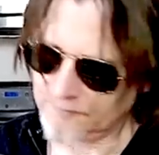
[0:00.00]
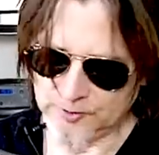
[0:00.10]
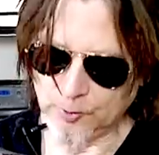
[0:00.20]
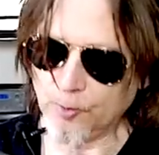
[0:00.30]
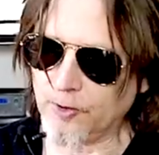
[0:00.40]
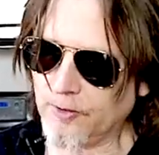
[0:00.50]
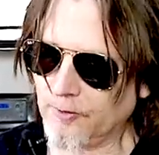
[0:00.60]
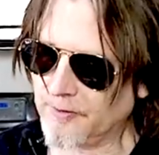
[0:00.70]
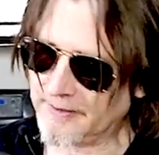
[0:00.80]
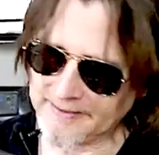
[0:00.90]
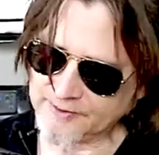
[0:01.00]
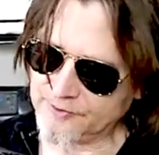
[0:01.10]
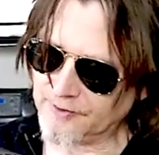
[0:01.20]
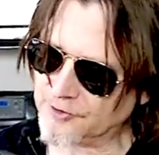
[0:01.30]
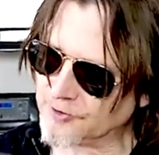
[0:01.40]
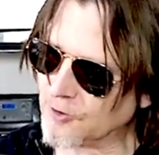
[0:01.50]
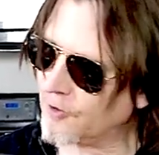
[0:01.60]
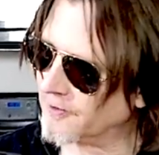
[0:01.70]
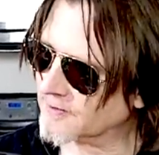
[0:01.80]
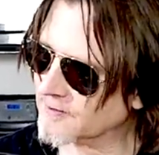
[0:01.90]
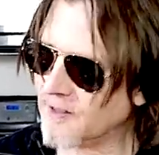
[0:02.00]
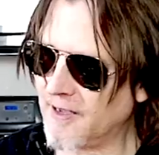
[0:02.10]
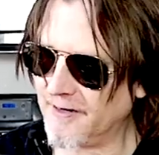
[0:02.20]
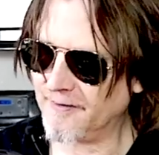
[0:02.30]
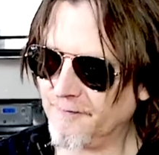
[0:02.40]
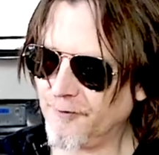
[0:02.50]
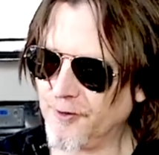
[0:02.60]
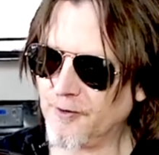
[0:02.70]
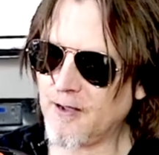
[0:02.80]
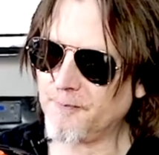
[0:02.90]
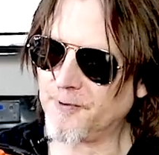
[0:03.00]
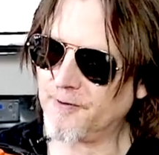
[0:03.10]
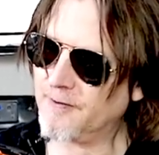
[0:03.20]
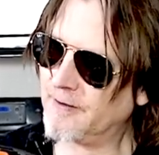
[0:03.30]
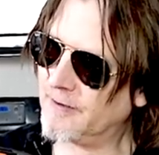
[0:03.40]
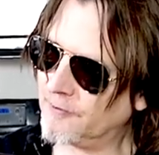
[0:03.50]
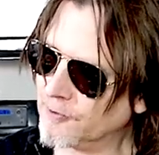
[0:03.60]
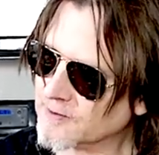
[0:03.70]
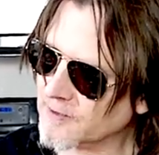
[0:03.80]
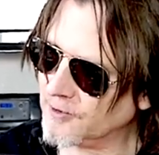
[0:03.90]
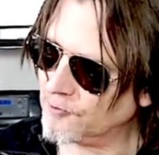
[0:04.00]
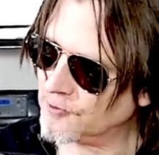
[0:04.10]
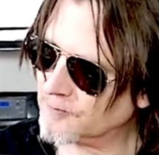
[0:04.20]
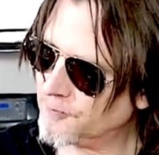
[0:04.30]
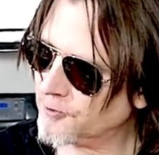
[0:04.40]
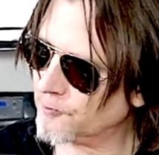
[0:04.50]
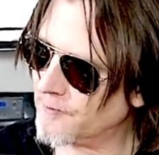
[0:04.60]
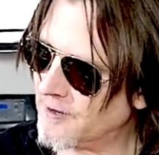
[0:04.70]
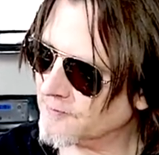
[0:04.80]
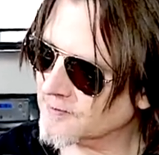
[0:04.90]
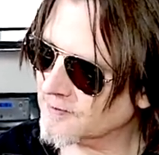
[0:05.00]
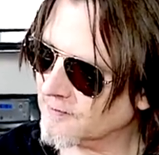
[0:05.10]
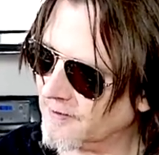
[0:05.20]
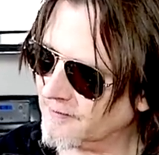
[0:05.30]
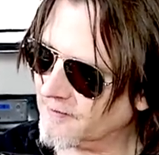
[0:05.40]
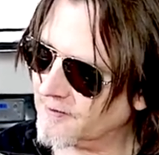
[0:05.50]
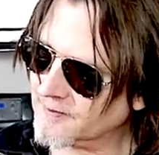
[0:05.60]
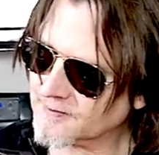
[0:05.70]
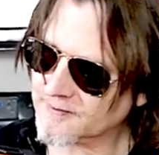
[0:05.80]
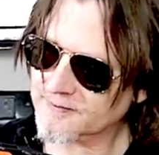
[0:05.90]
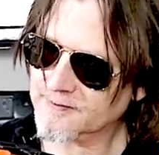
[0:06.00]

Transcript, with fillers: door, or I guess you could just call it a slide, for your mag. And it looks like you just put the rounds in like this.